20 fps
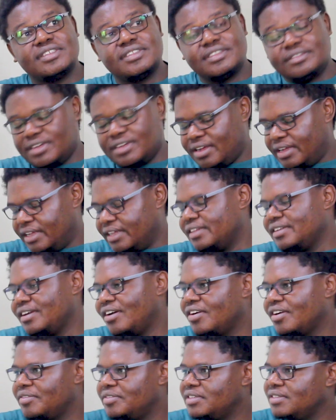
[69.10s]
TV.
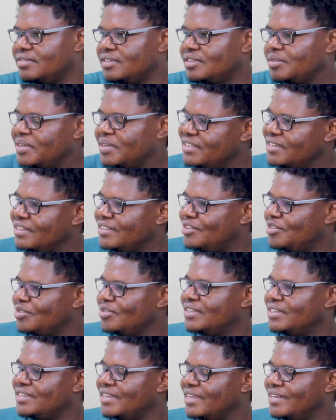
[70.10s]
RF TV. So basically, this dude
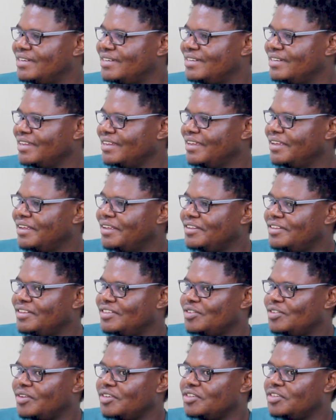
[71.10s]
decided
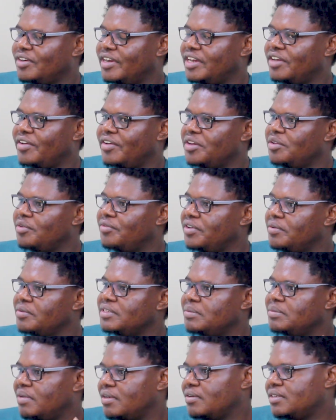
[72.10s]
he's going to create a radio
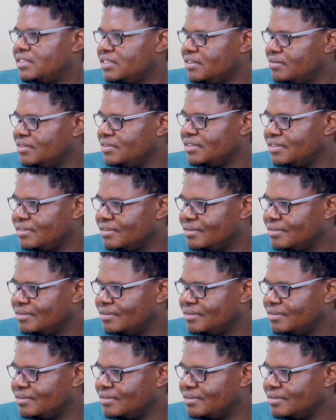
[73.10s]
frequency powered TV.